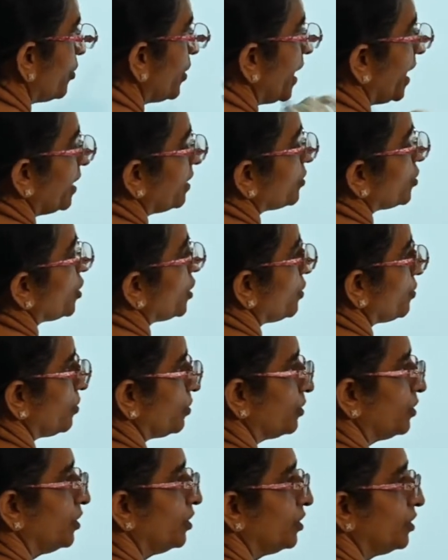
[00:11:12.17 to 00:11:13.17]
head 0.
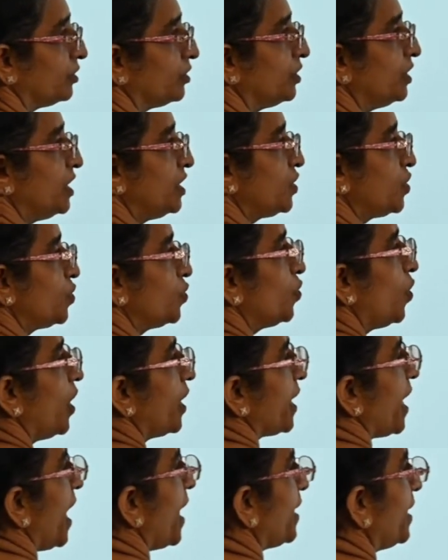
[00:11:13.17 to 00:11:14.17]
These two are
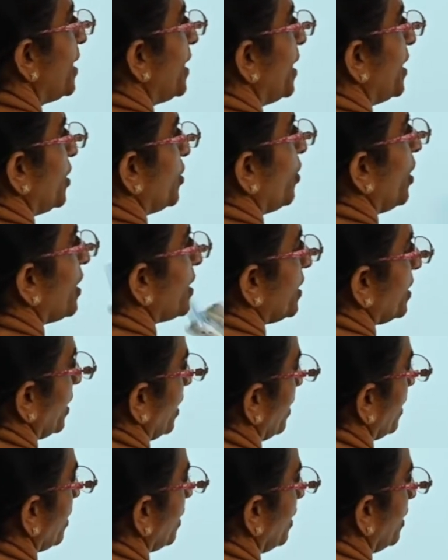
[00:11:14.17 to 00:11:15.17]
added and you have
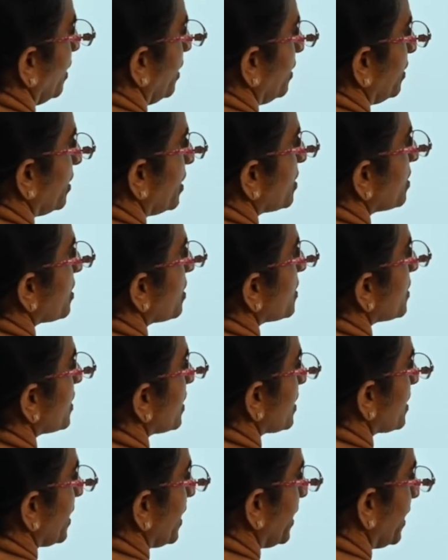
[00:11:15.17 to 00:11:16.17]
written. This is the
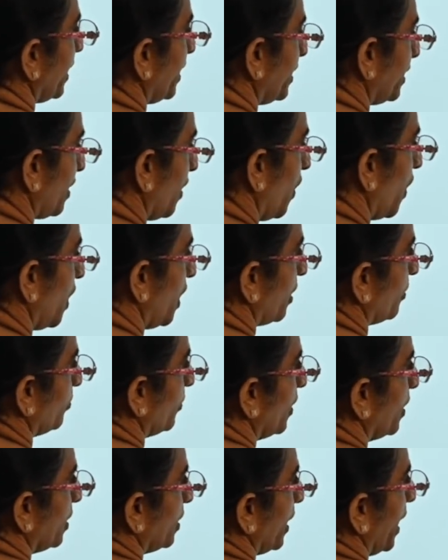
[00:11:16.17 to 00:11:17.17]
second column,
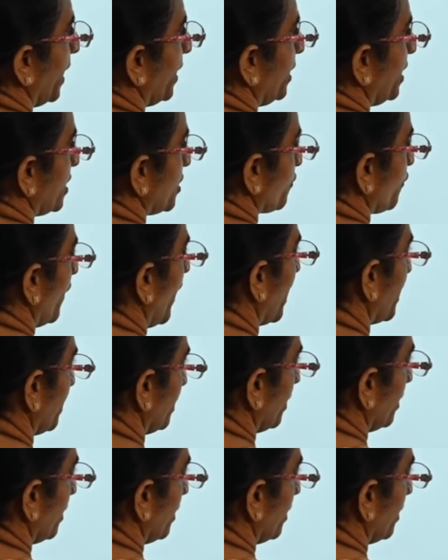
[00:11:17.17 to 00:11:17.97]
head is 1.